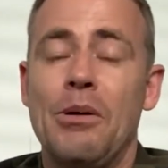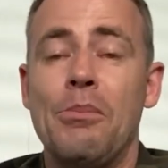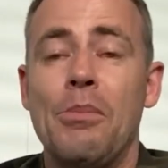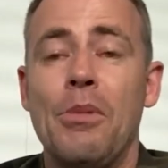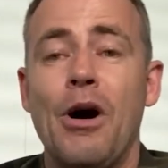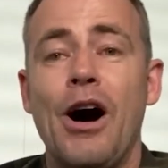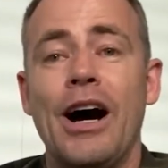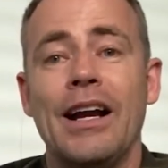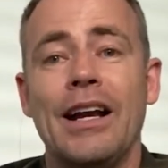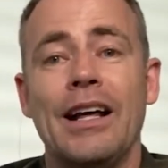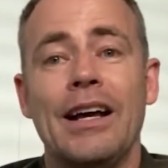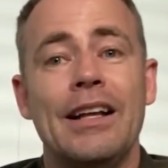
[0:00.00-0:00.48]

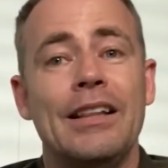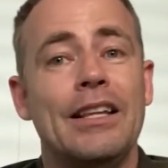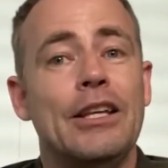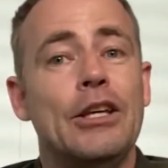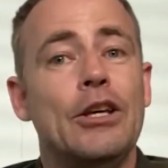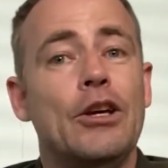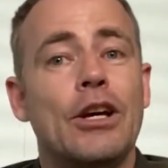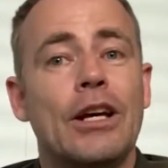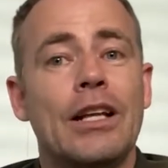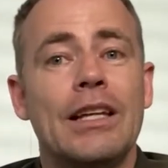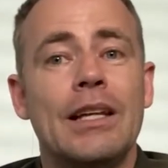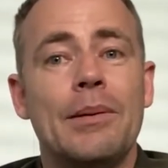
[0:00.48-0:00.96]
miner and the
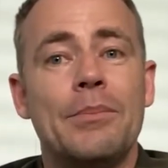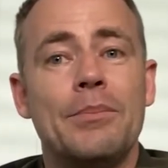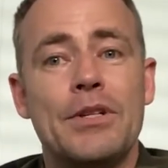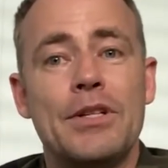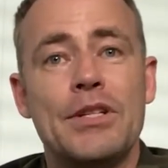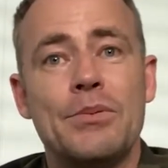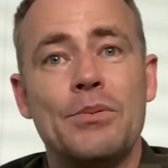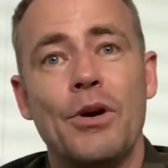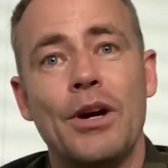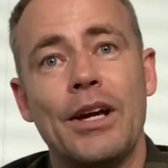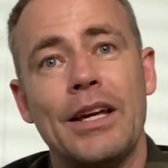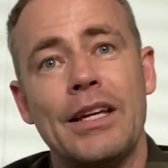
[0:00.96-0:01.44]

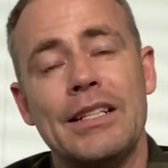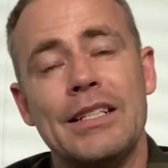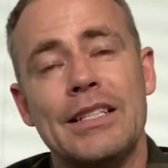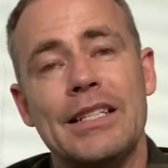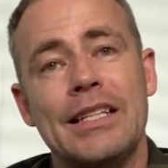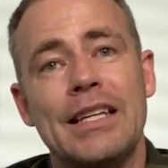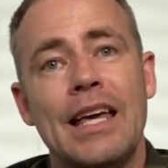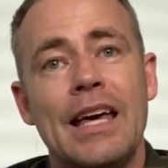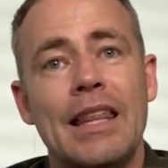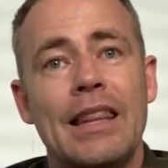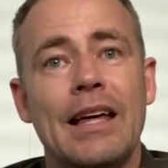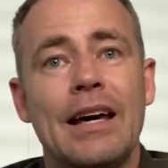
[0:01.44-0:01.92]
eucalyptus working
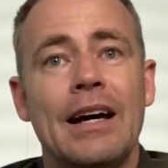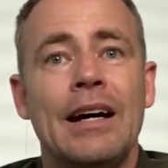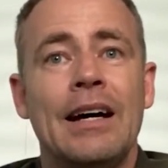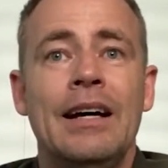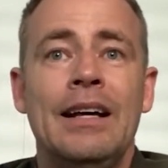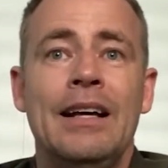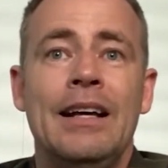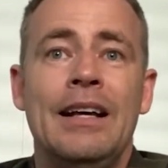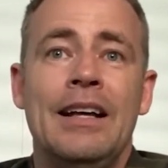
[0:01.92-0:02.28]
together,